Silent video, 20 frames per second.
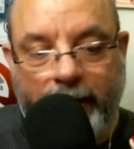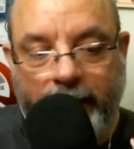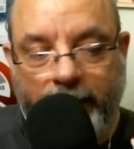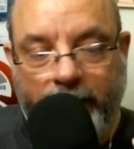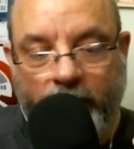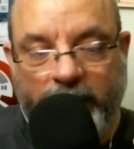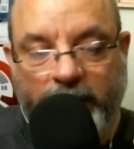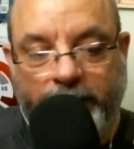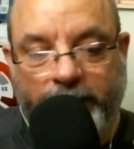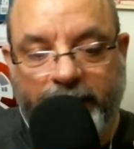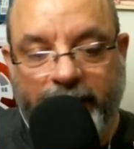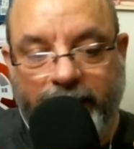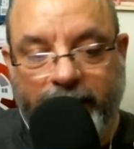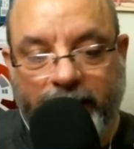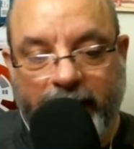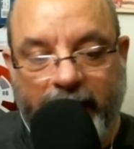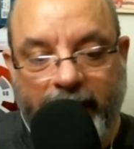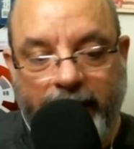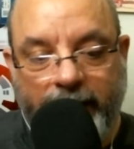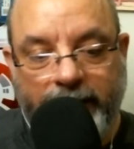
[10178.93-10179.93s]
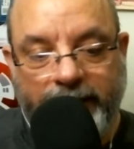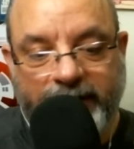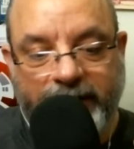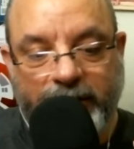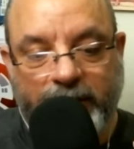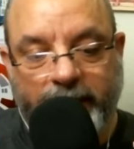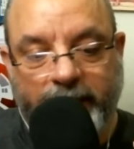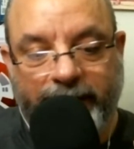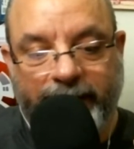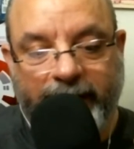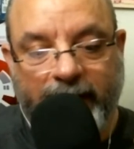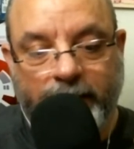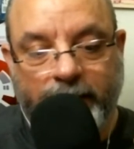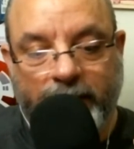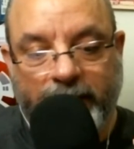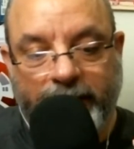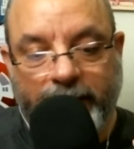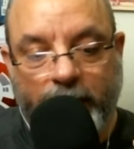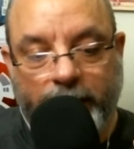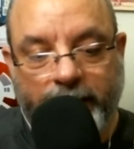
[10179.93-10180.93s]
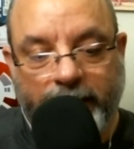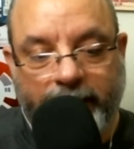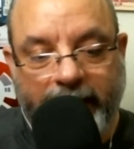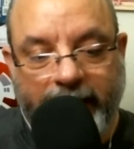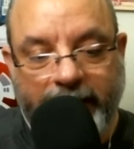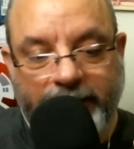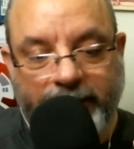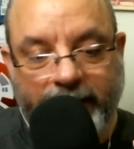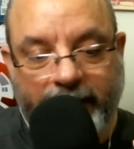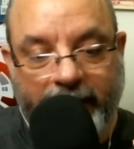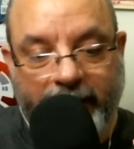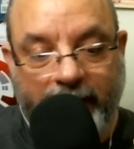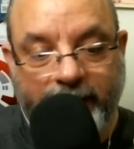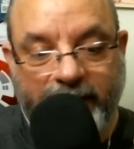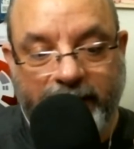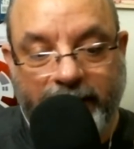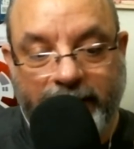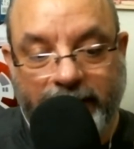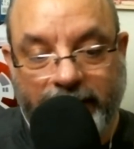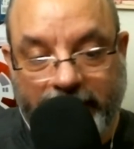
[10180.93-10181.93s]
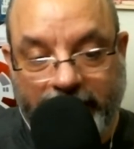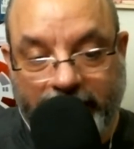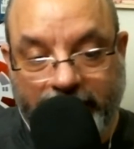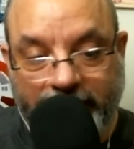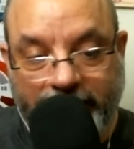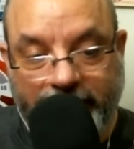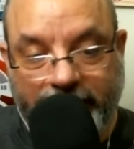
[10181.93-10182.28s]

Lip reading: Will preview night still be available in open reg? Absolutely.